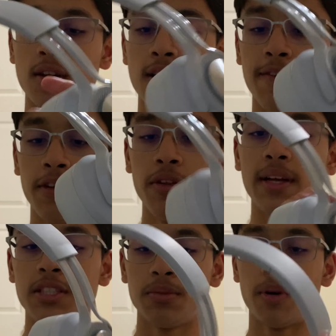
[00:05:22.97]
If you do
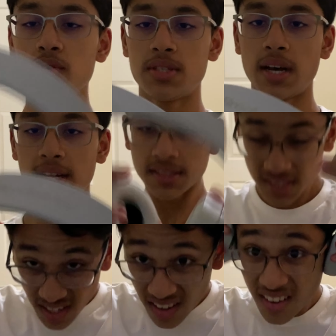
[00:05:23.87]
that to both sides,
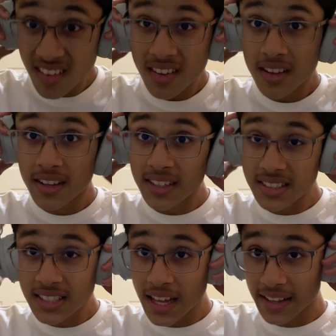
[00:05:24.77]
you can
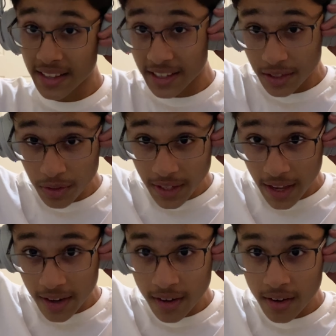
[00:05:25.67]
see that they do
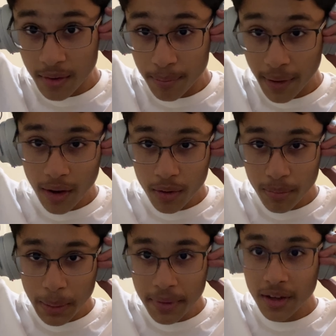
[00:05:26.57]
get about
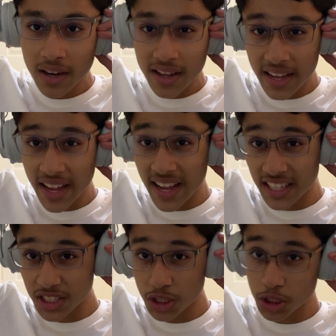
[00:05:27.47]
maybe an
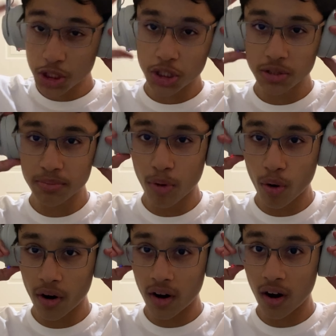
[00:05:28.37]
inch
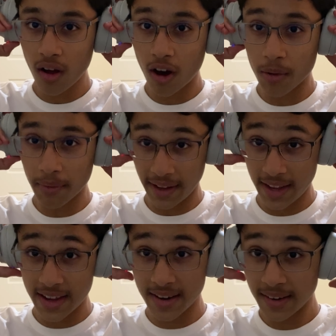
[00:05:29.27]
more on my
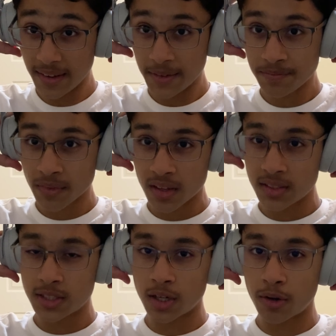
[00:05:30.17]
head.
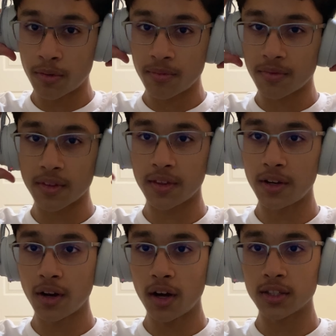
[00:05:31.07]
So they're
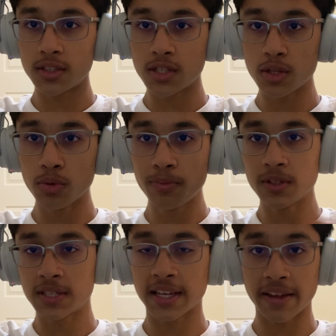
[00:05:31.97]
not too
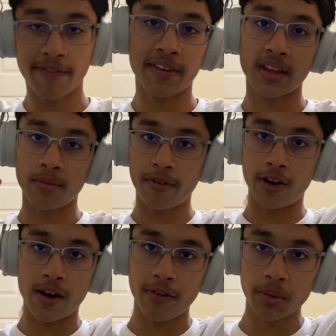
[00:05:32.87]
significant for
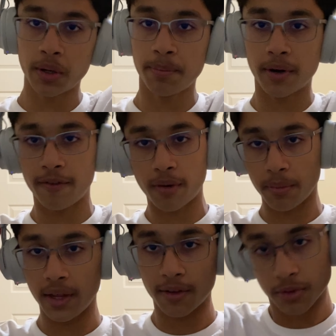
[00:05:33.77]
everyone, but for
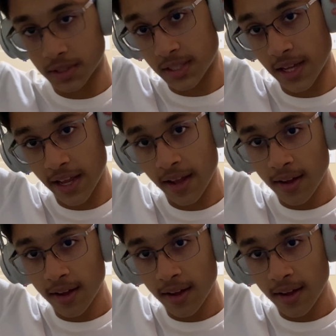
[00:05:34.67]
me, I would say